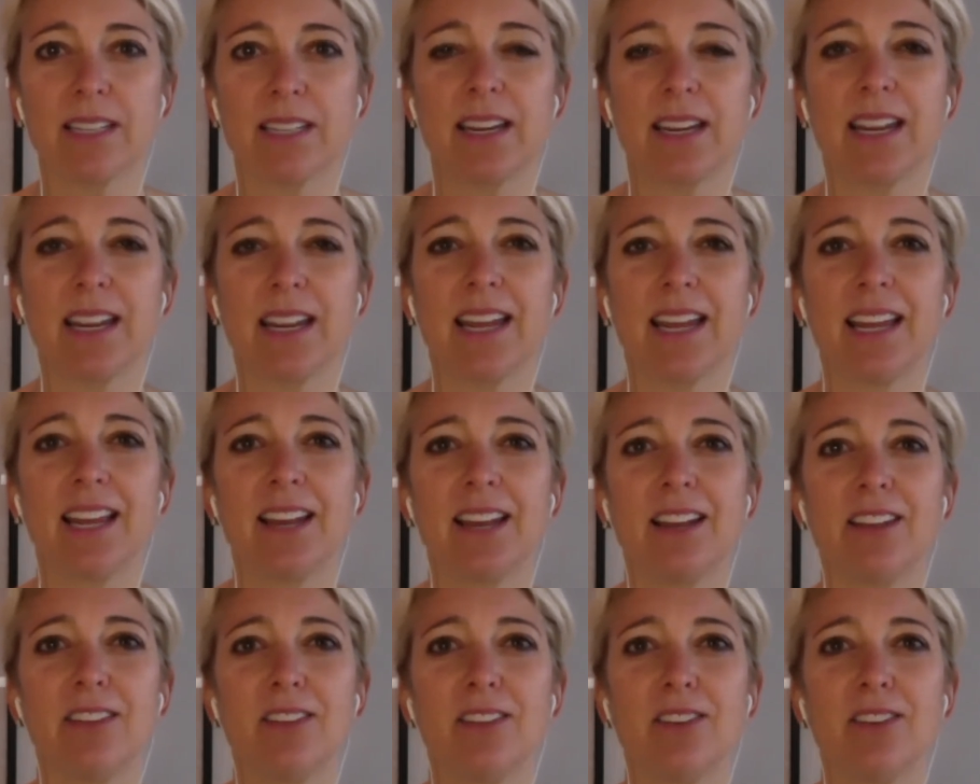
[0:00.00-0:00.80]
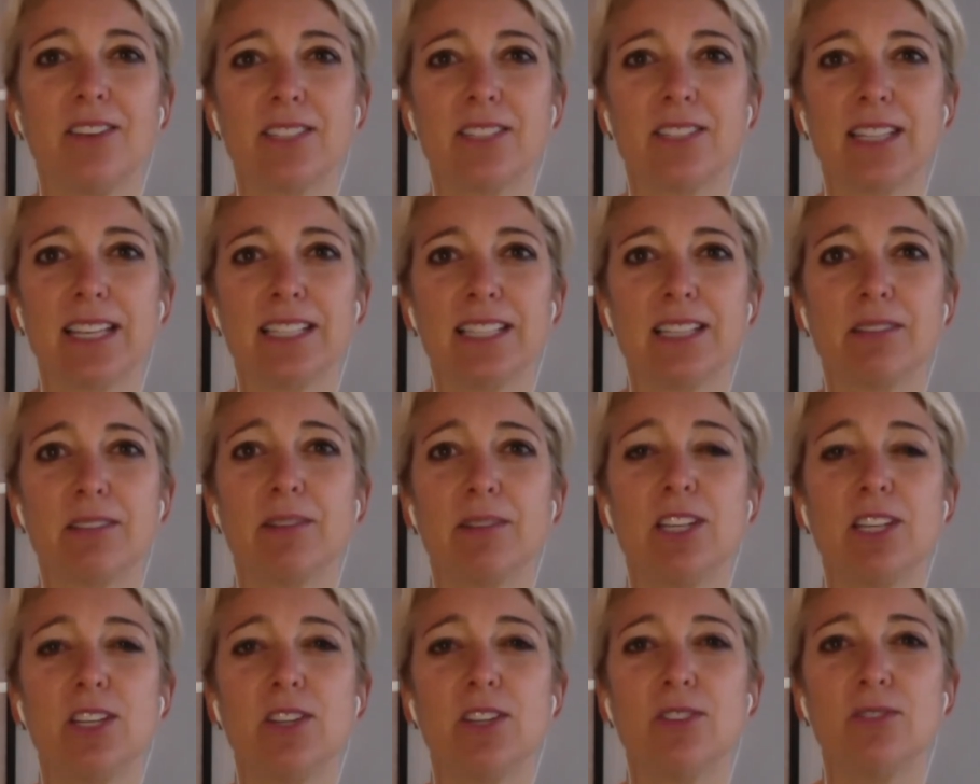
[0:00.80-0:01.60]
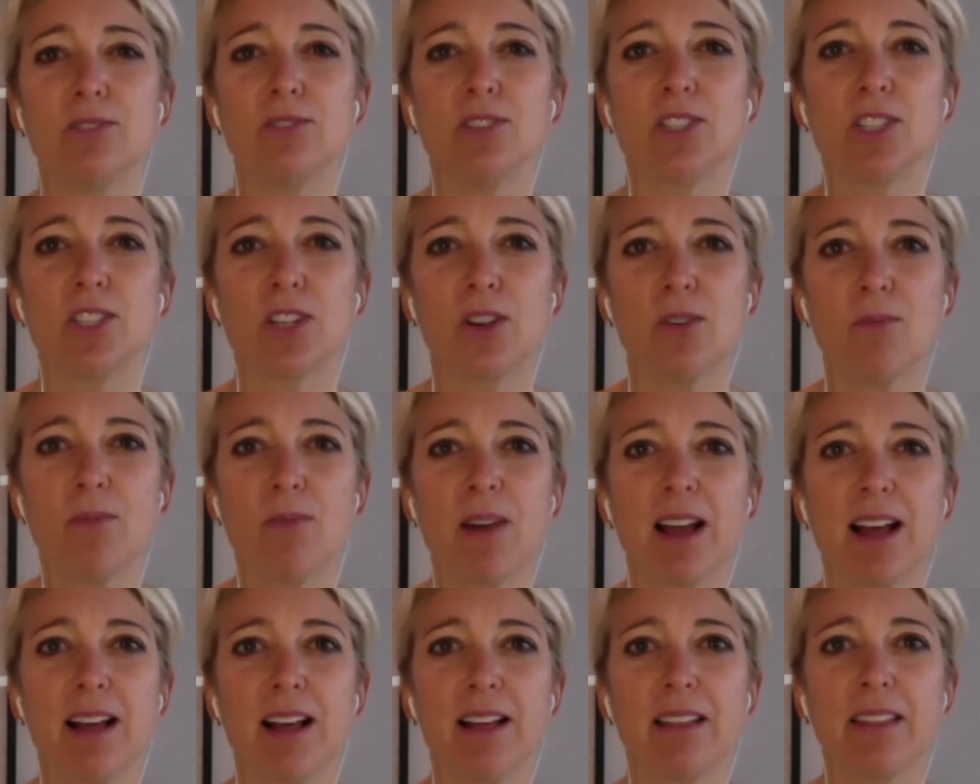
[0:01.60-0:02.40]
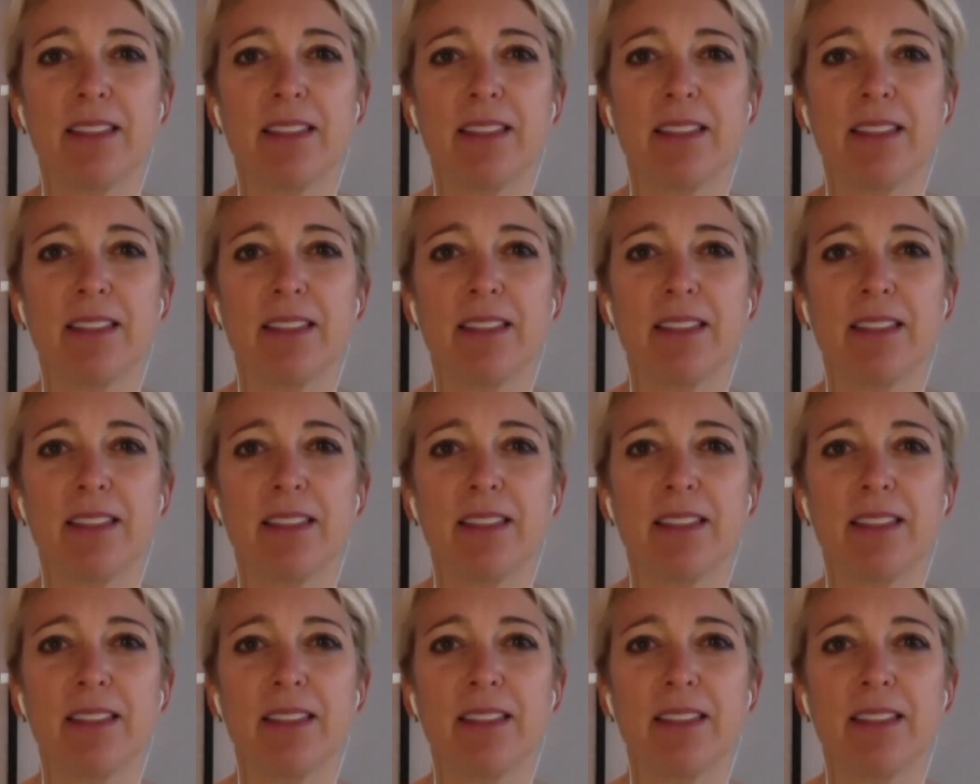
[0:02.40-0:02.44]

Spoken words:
and those things that we do so well